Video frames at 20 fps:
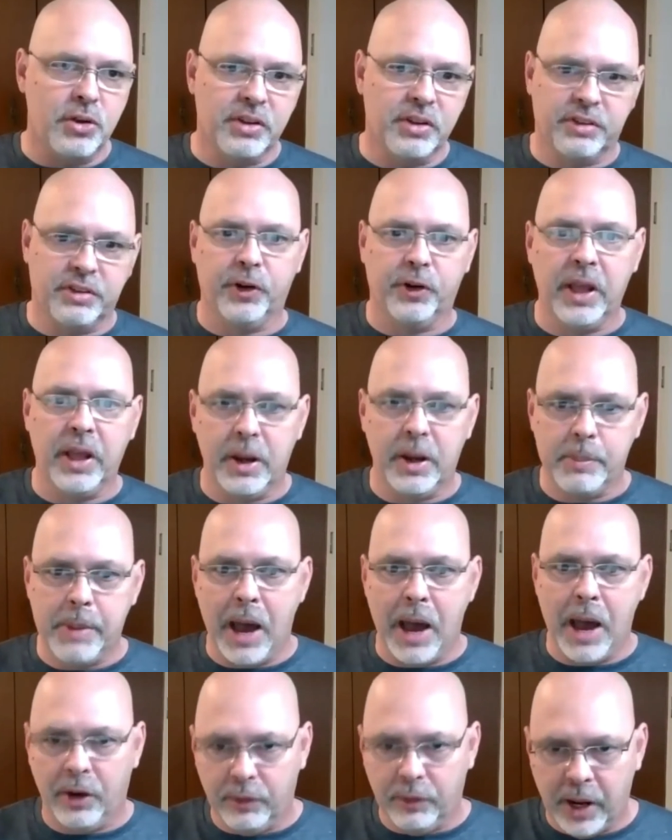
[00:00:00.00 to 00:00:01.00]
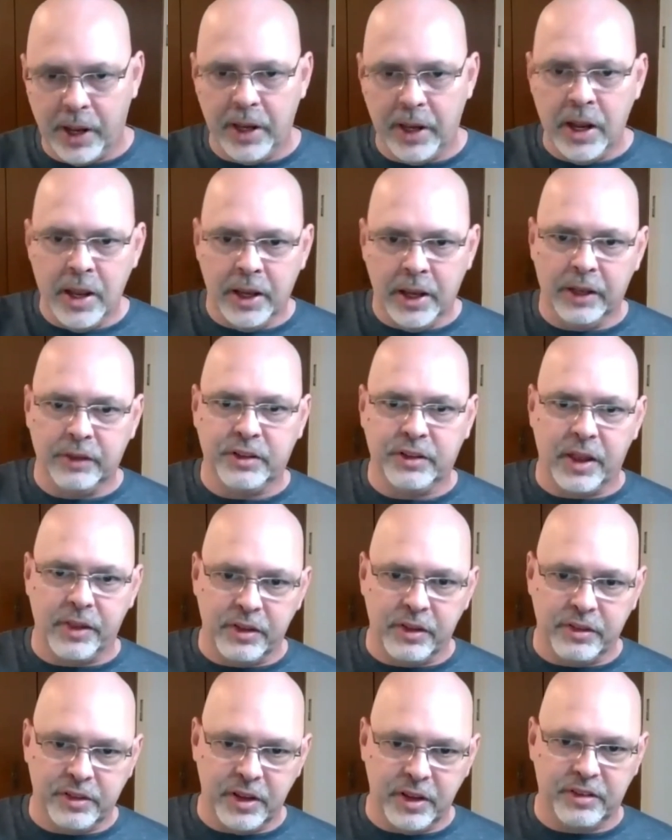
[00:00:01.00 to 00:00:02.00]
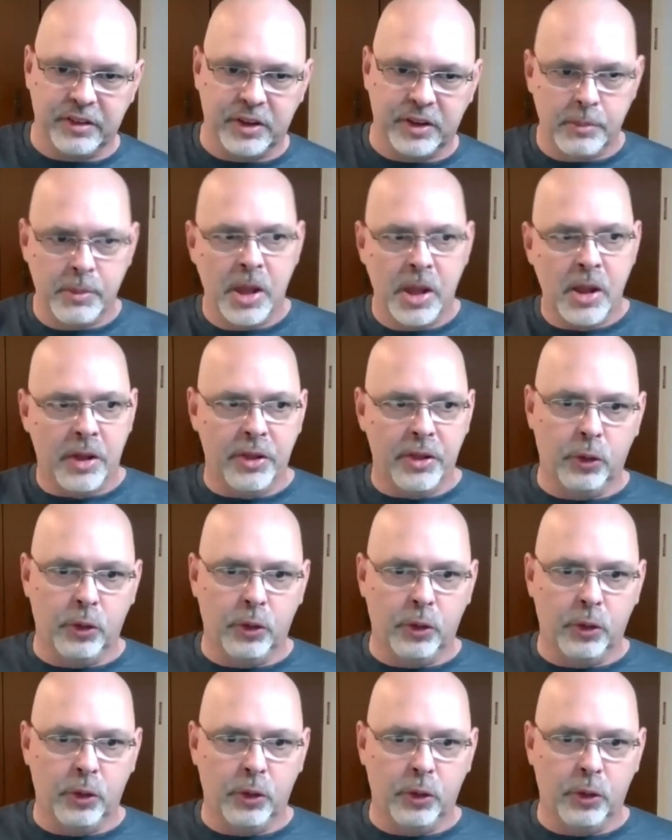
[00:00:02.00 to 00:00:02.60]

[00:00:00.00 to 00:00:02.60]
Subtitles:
you just forget about it, right? It's on the system.